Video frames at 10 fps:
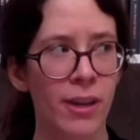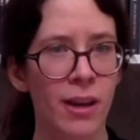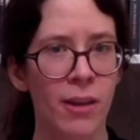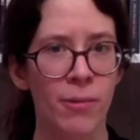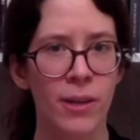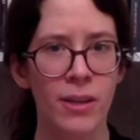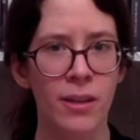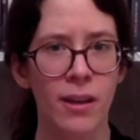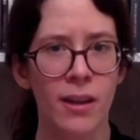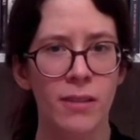high rating,
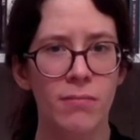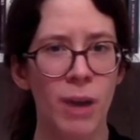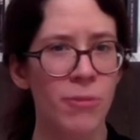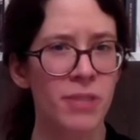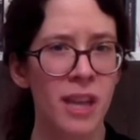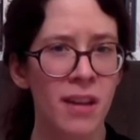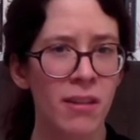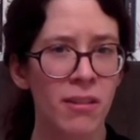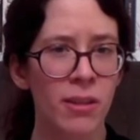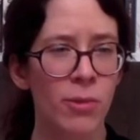eight out of ten, I
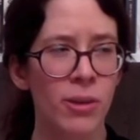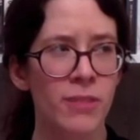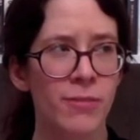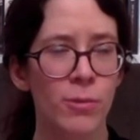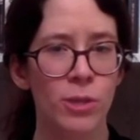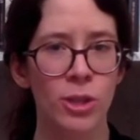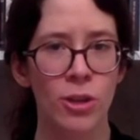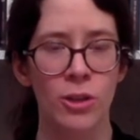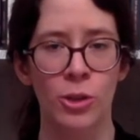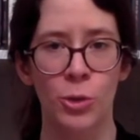think, or at least four
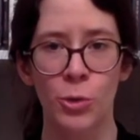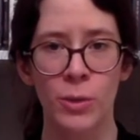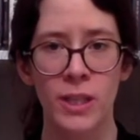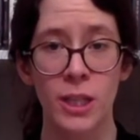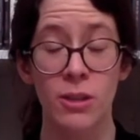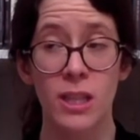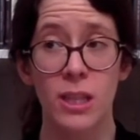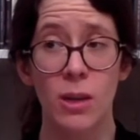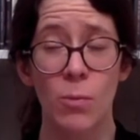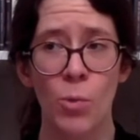stars on Goodreads, so it's
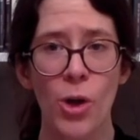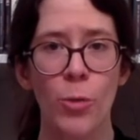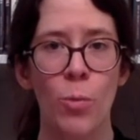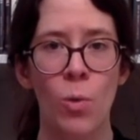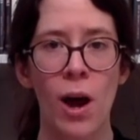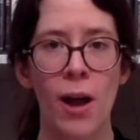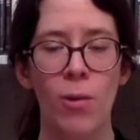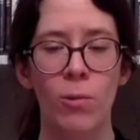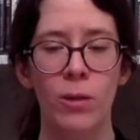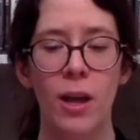
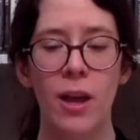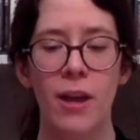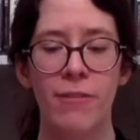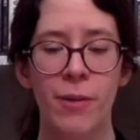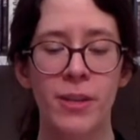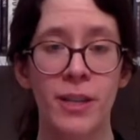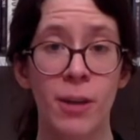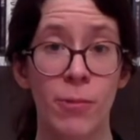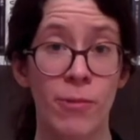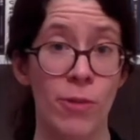worthwhile, if only to get
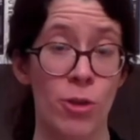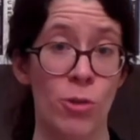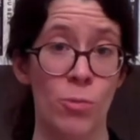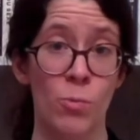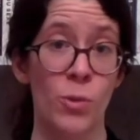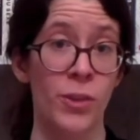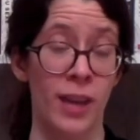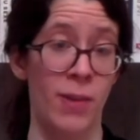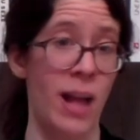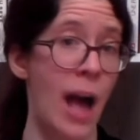a refresher on what the
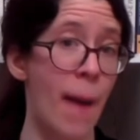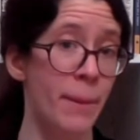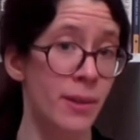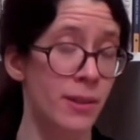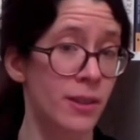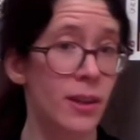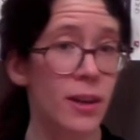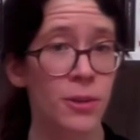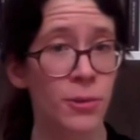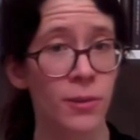hell happened
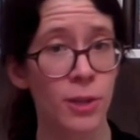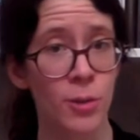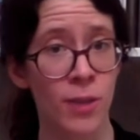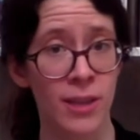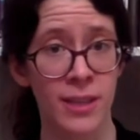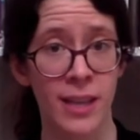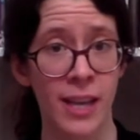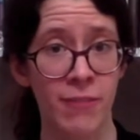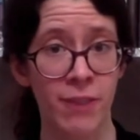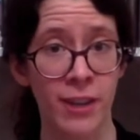during the two thousand
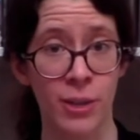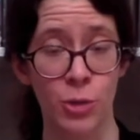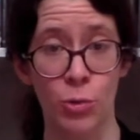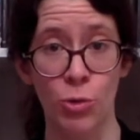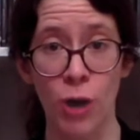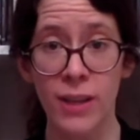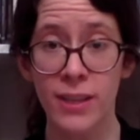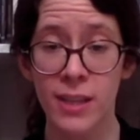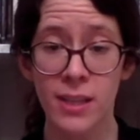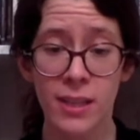eight financial
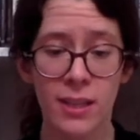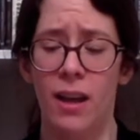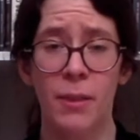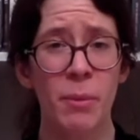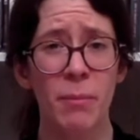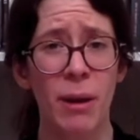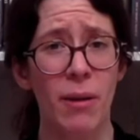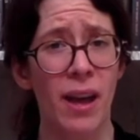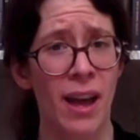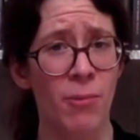crisis. And the bit about
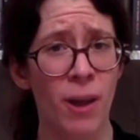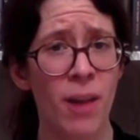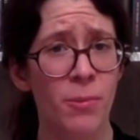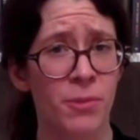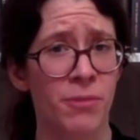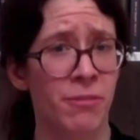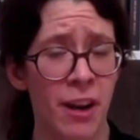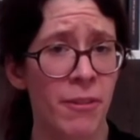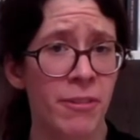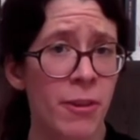Ayn Rand was
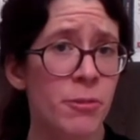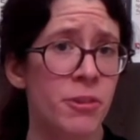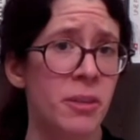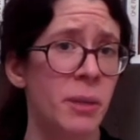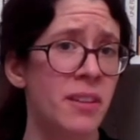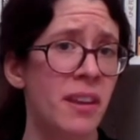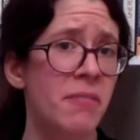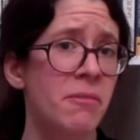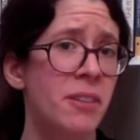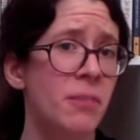very, very interesting because I
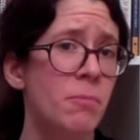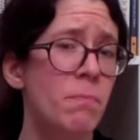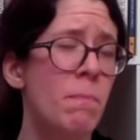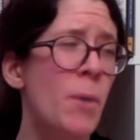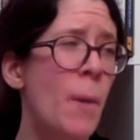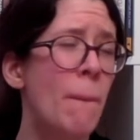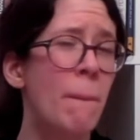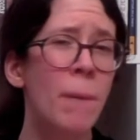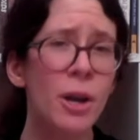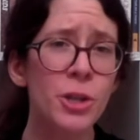didn't know
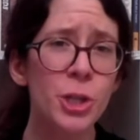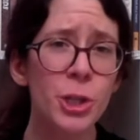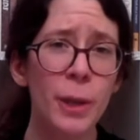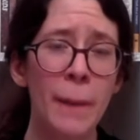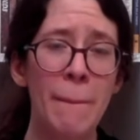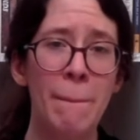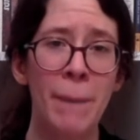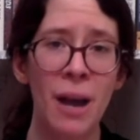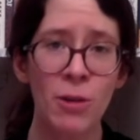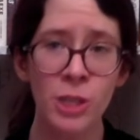much
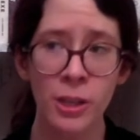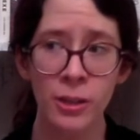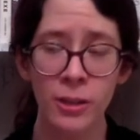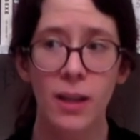about her